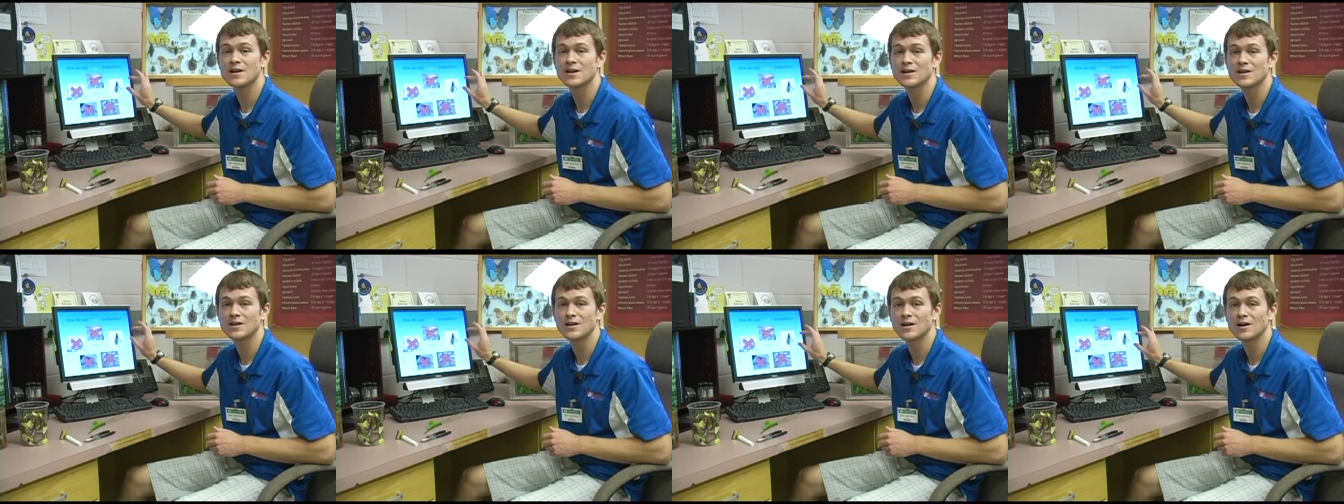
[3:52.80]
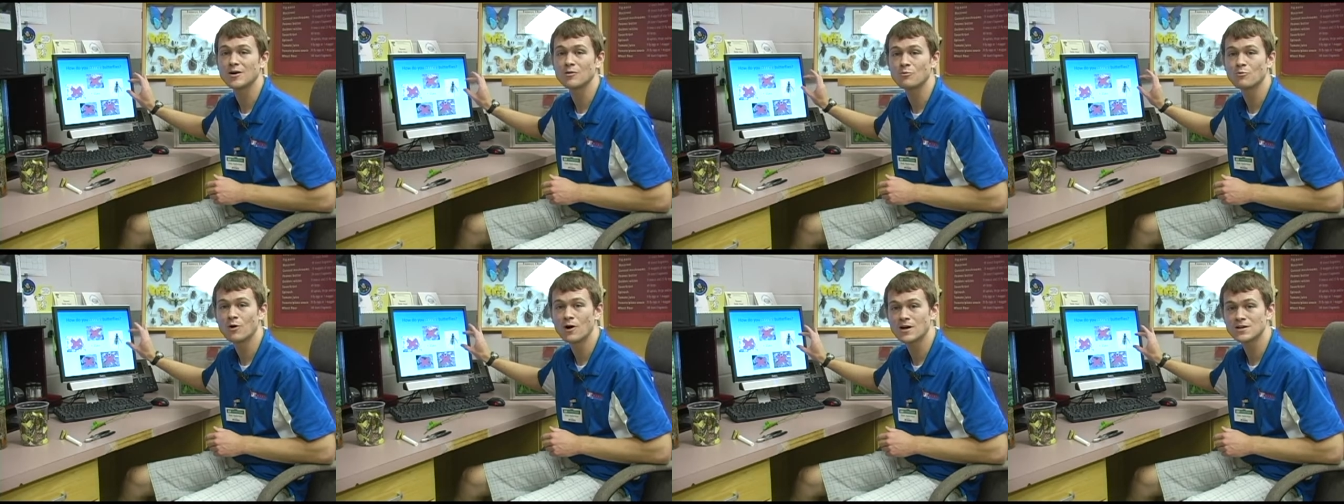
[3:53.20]
a
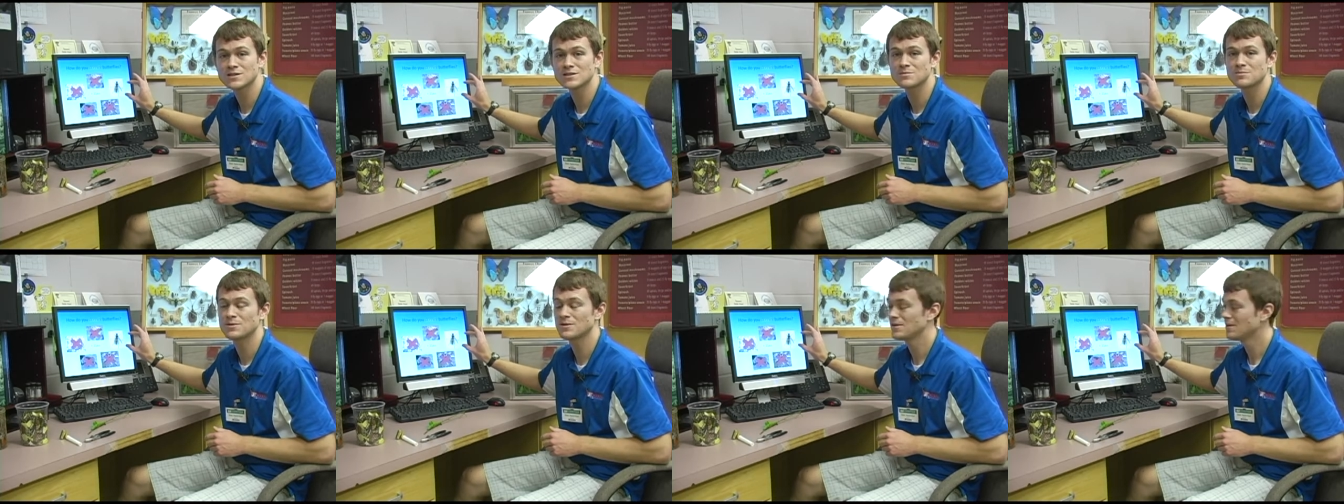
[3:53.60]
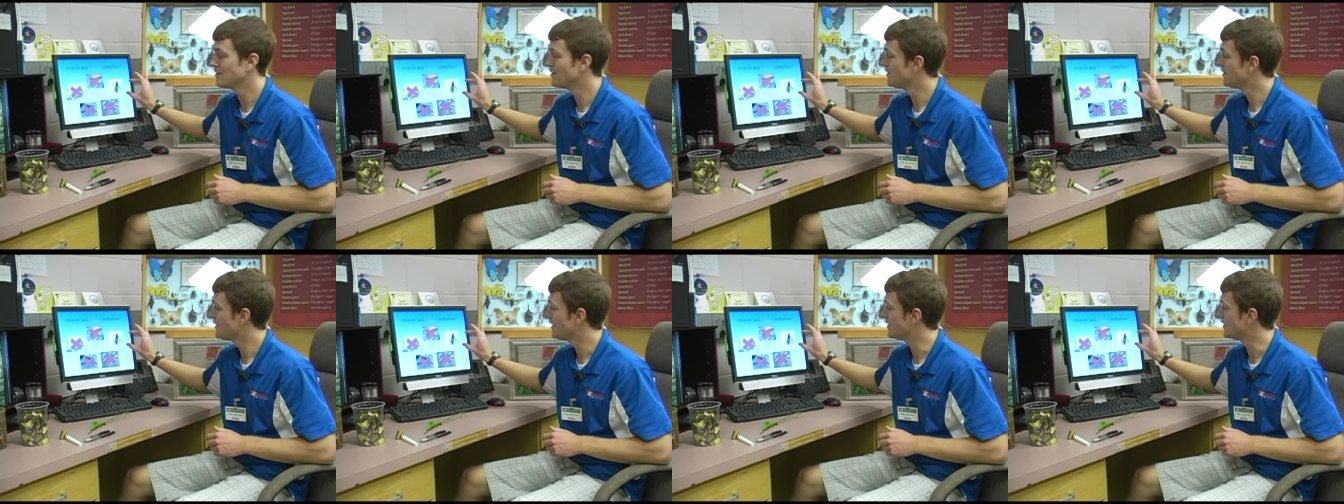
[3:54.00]
wasp,
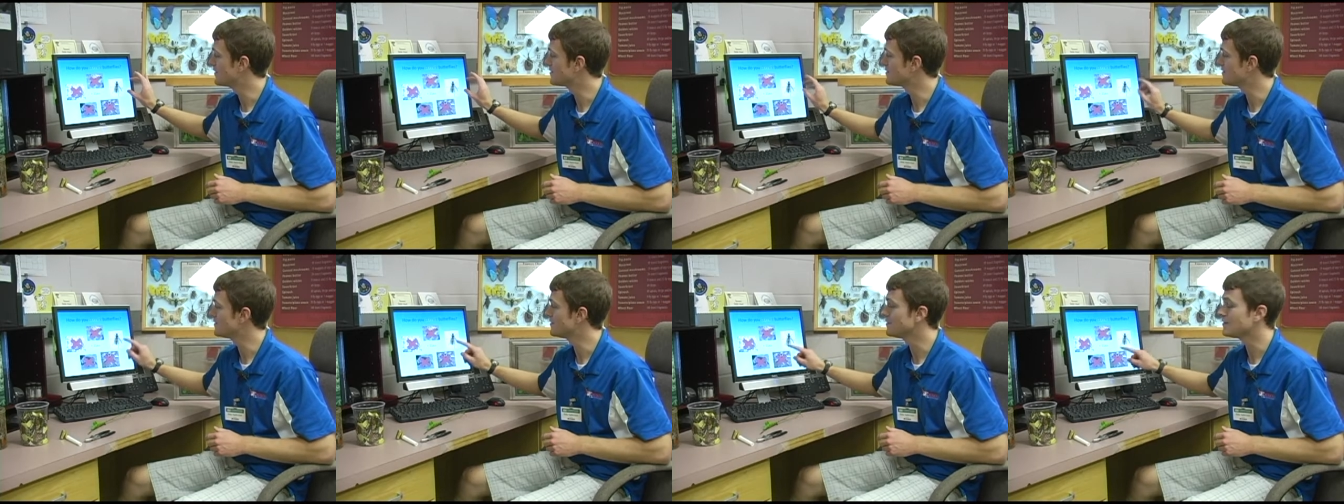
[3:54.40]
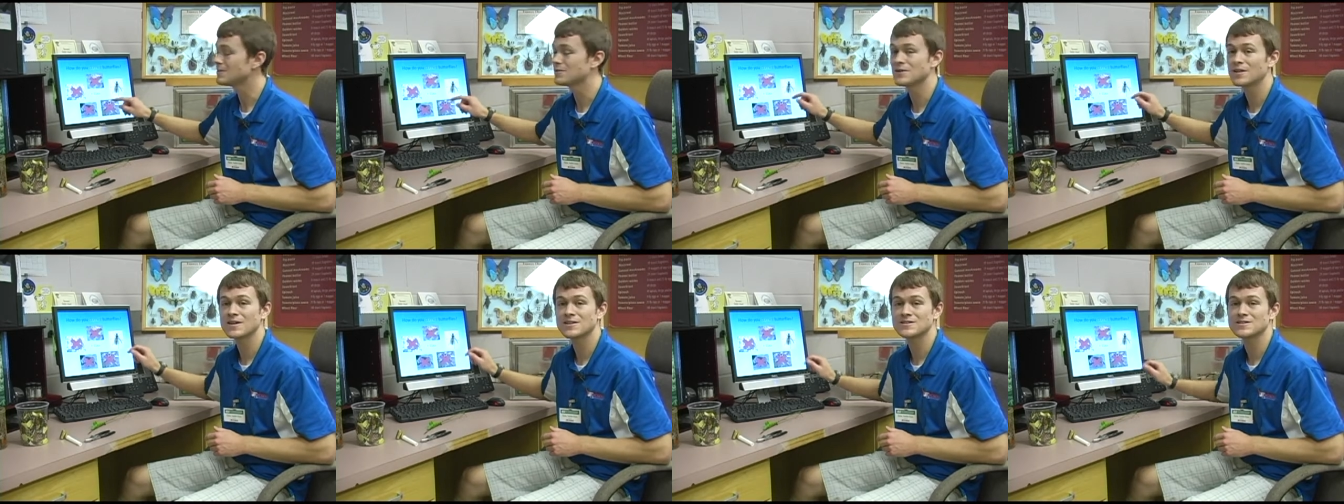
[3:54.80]
and it's in the
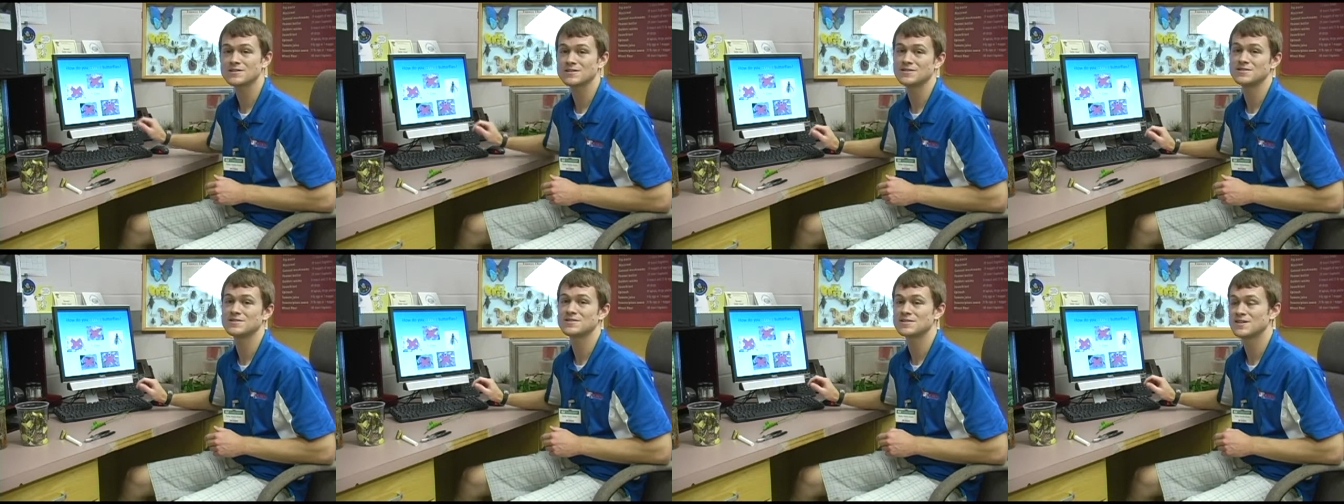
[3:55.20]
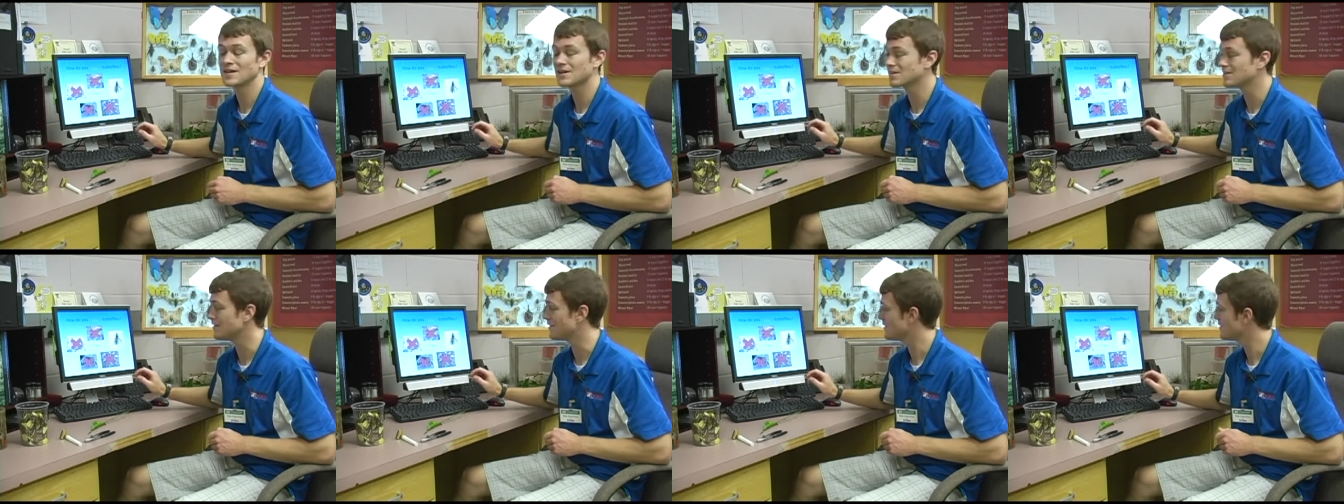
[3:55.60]
class
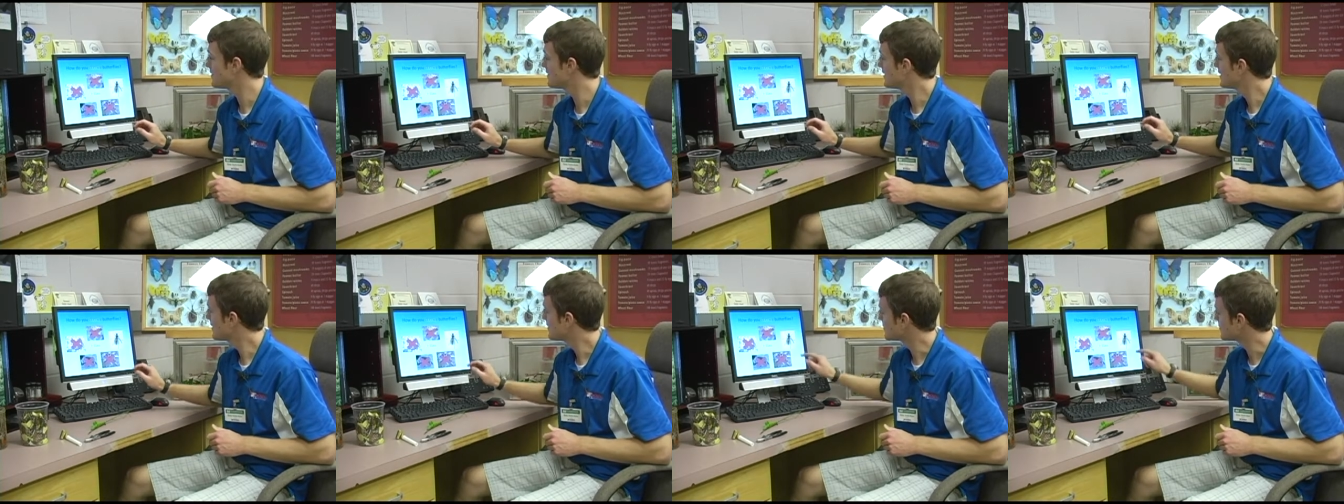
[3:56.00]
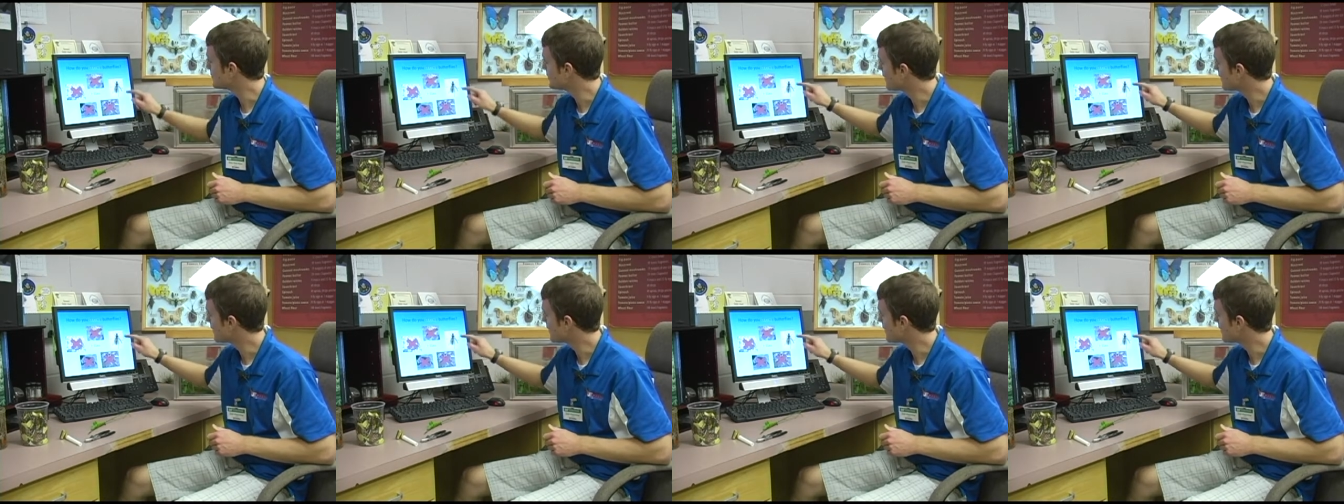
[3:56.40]
Insecta. So we